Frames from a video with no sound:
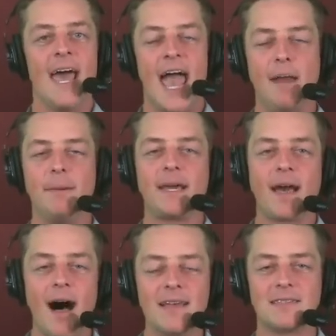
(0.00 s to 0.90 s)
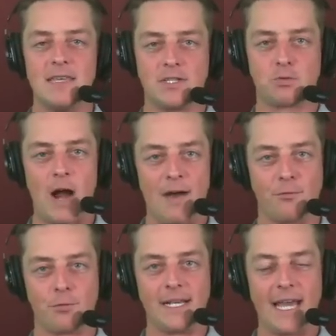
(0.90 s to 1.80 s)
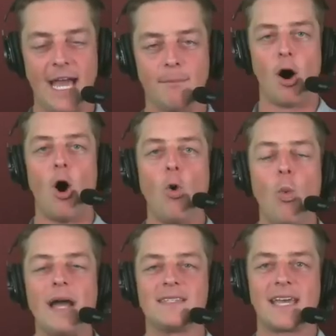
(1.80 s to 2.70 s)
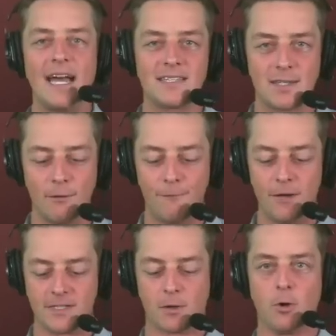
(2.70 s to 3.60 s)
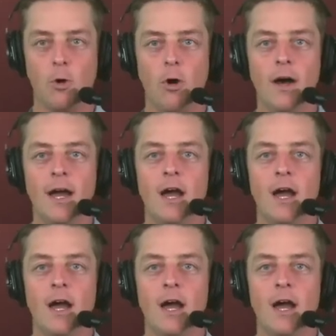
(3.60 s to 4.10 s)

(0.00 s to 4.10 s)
and because this rivalry game always gets so physical,